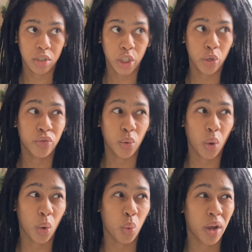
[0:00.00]
go
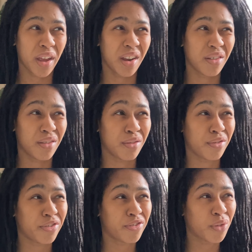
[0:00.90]
for
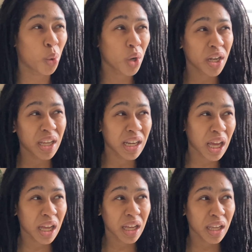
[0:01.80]

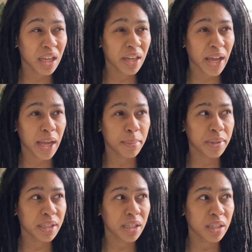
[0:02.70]
$149, I
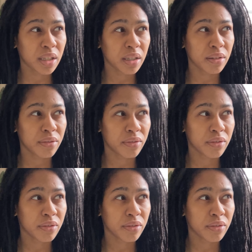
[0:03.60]
believe.